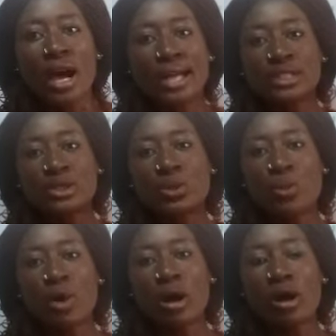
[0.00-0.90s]
and
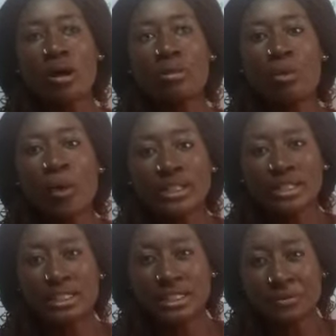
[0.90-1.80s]
what
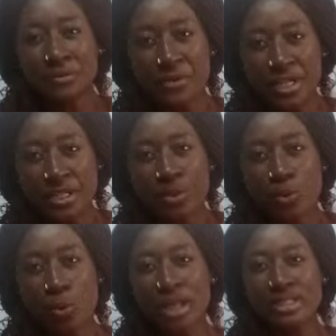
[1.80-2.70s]
is the difference,
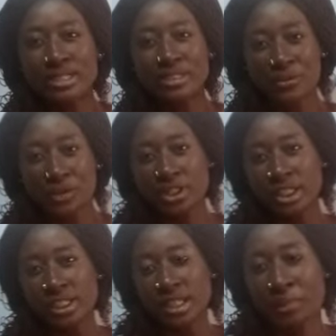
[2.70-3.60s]
what
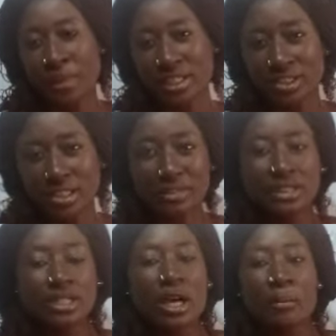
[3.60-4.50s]
differentiates a pattern
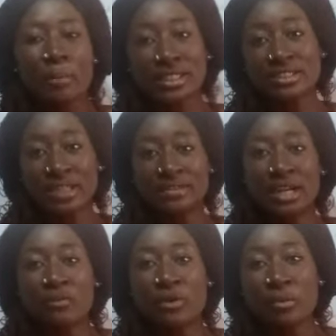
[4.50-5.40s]

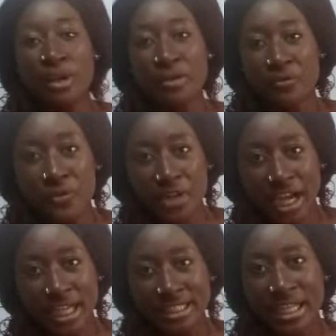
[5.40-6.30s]
drafter from a
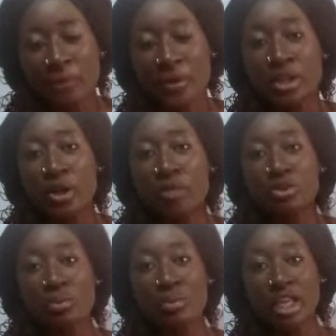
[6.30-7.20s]
freehand, like when it
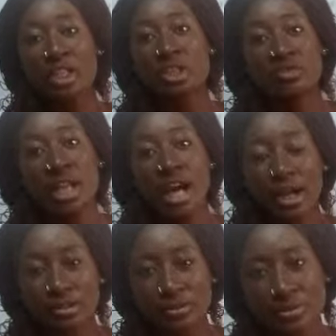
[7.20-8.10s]
comes to making of the
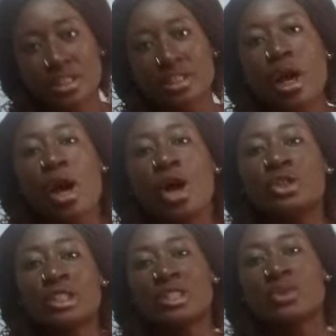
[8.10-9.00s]
outfit.
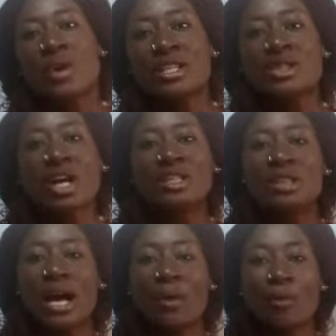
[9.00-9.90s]
So this
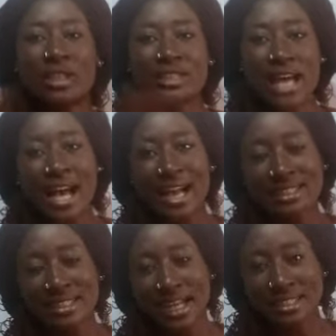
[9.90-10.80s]
question was
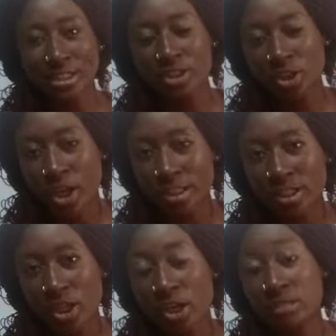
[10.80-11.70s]
asked and
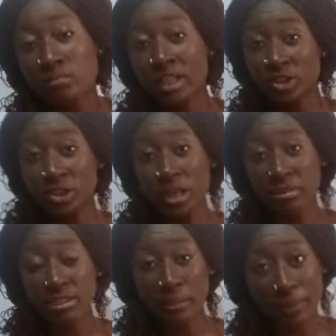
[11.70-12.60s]
discussed on my social
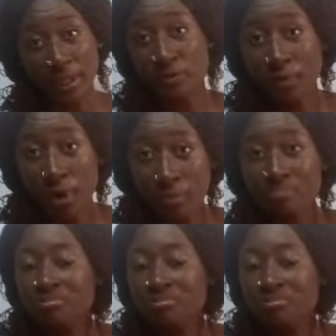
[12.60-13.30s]
media platform.